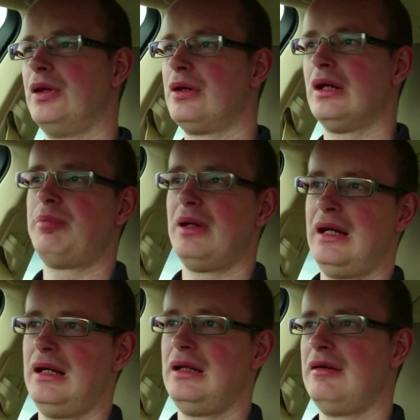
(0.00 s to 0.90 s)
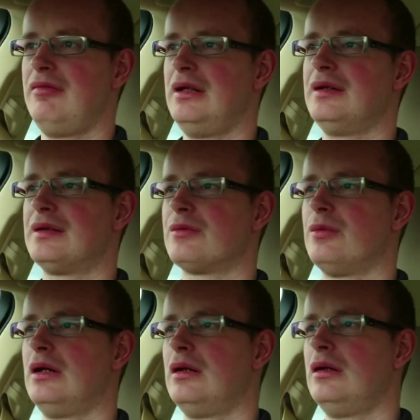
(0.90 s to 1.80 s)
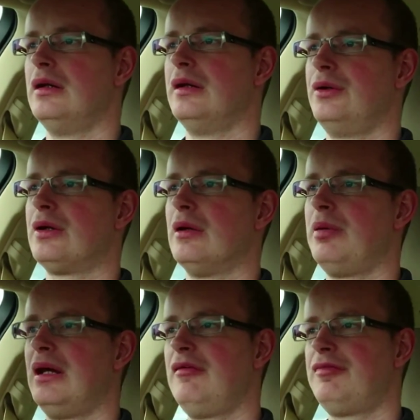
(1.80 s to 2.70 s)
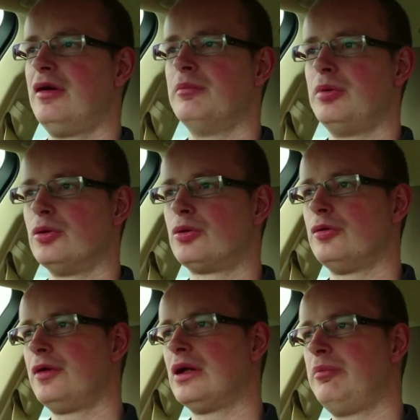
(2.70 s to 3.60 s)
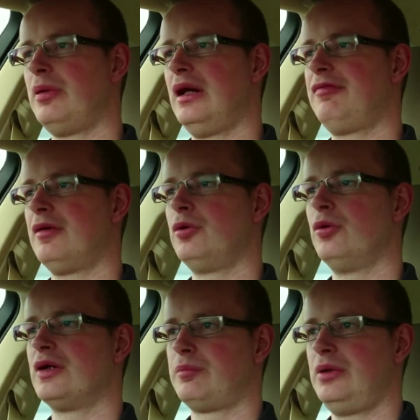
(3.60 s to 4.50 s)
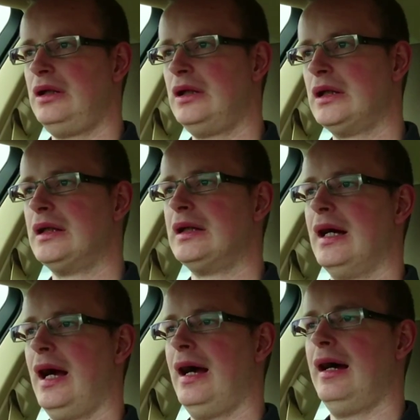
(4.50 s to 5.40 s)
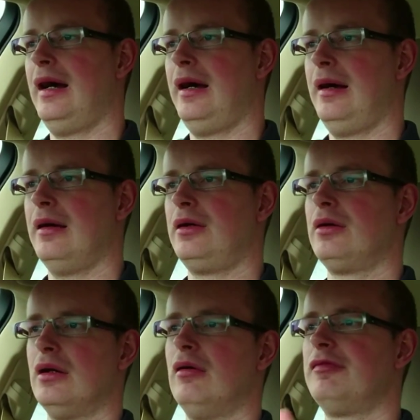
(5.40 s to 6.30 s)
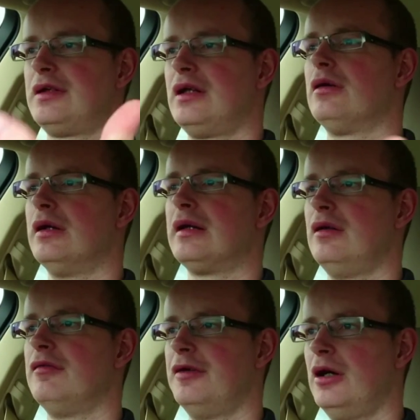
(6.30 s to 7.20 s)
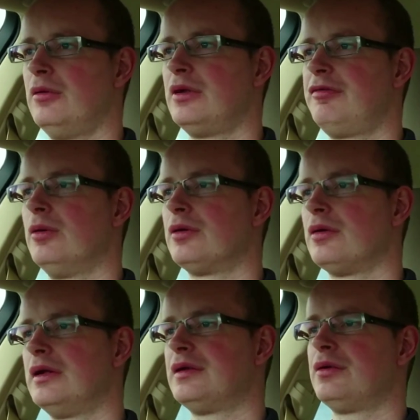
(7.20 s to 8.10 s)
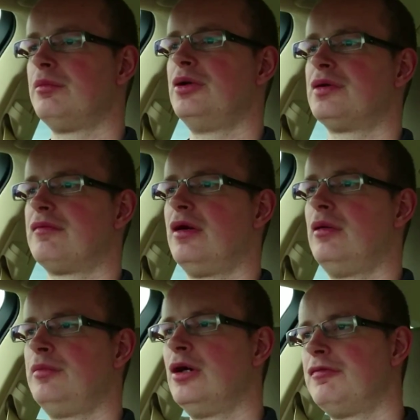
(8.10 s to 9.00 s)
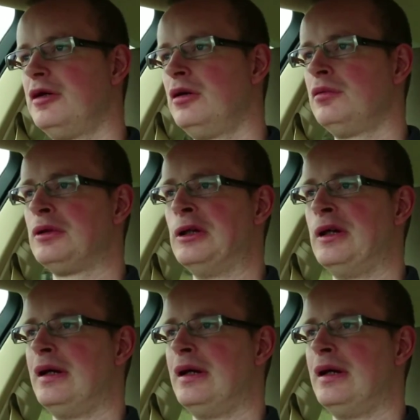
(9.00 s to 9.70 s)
You can play DVDs as well. You can play from Bluetooth. You can play from USB. You can obviously connect your phone if you want to listen to music from your phone.